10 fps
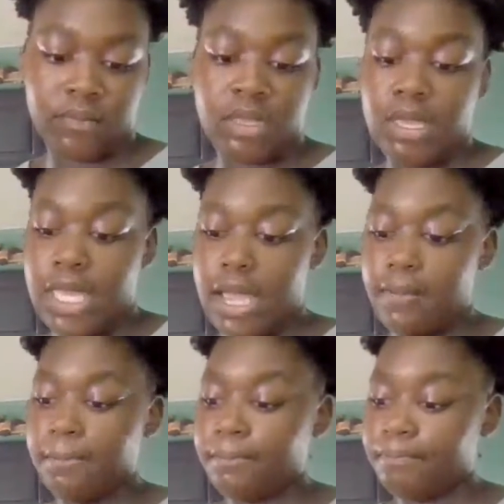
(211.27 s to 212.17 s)
Yeah.
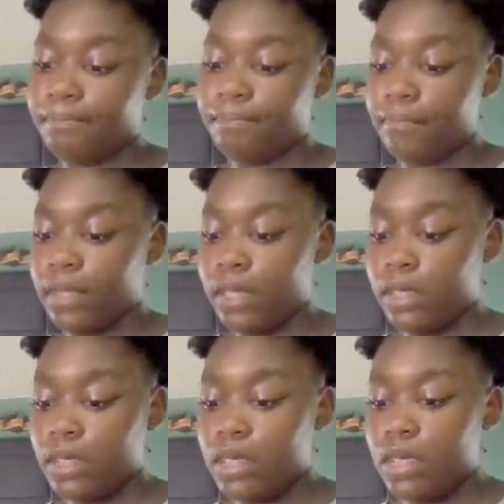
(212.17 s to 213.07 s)

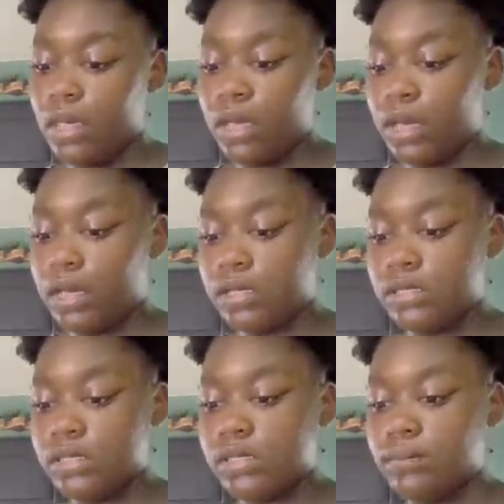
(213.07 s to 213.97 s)
And
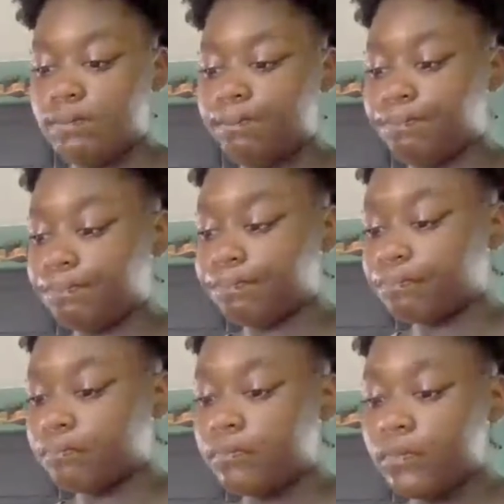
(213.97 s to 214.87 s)

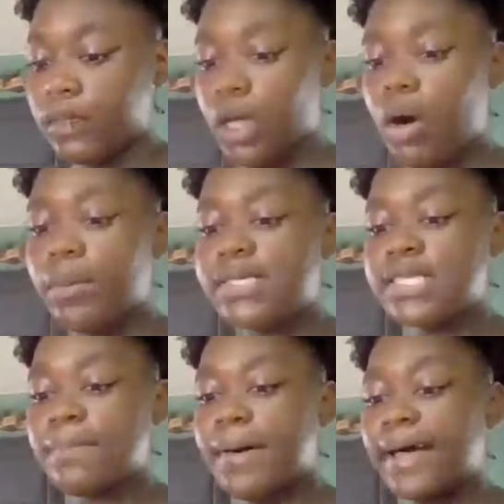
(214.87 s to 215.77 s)
always in the
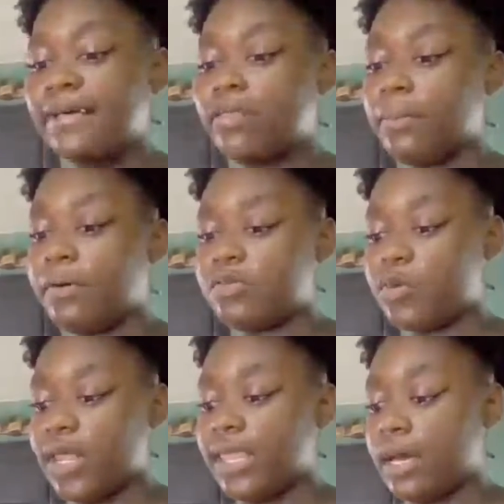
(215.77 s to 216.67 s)
back of the books, what
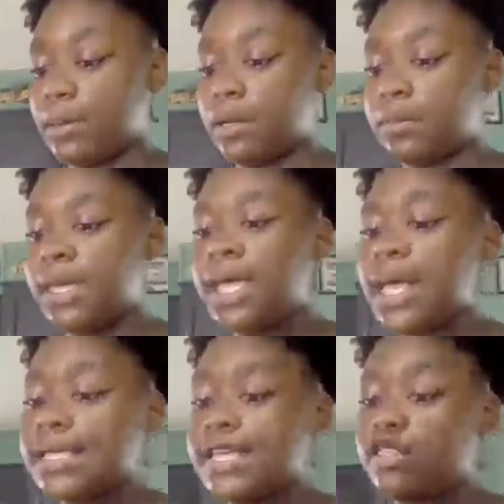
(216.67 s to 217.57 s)
I like about them
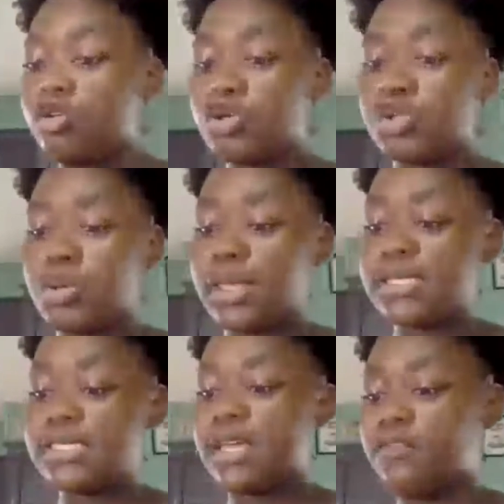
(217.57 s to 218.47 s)
is that they'll show like
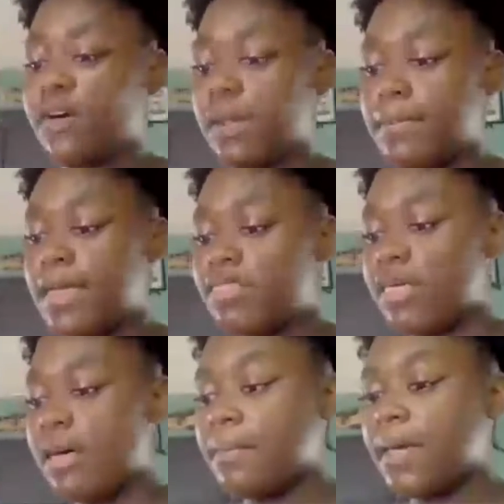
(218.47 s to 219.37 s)
stuff how to make
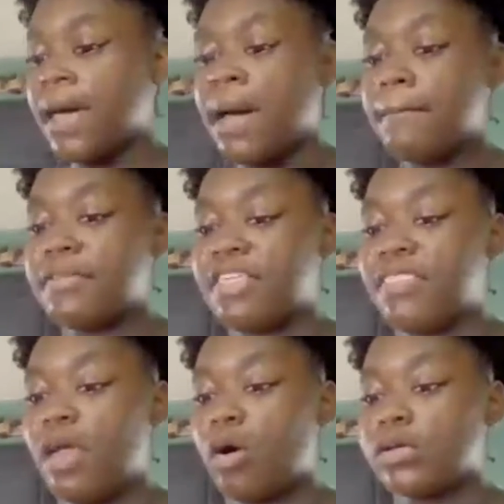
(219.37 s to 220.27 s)
them, but then they
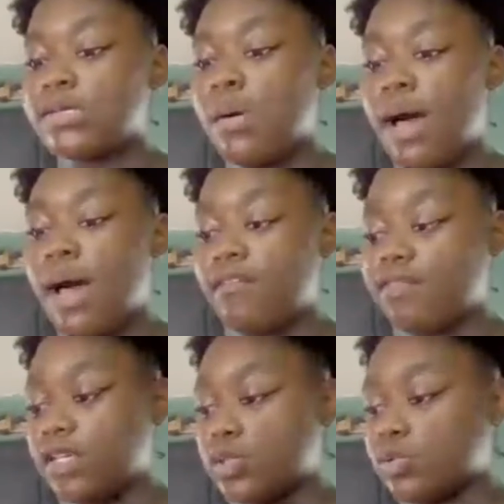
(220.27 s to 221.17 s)
also have
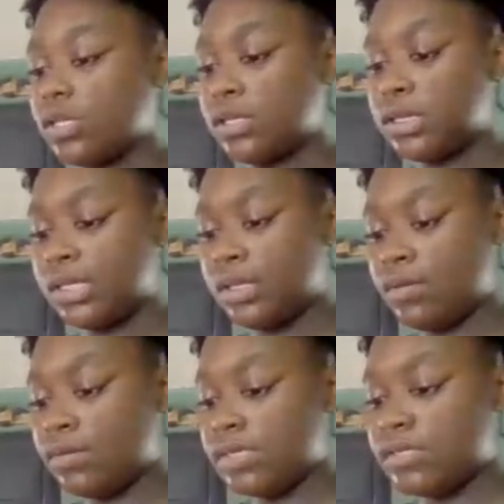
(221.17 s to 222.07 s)
these really cute
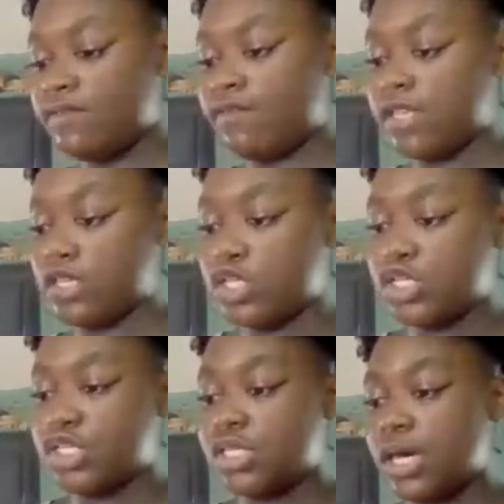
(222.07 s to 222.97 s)
vintage
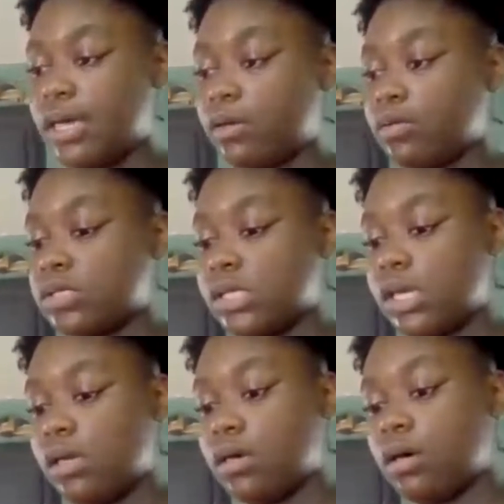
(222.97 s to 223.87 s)
styled
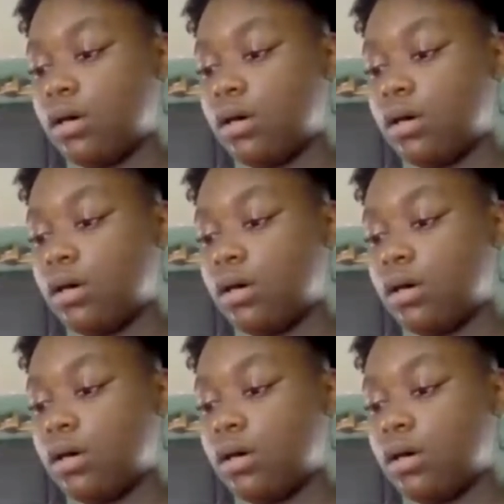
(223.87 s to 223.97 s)
like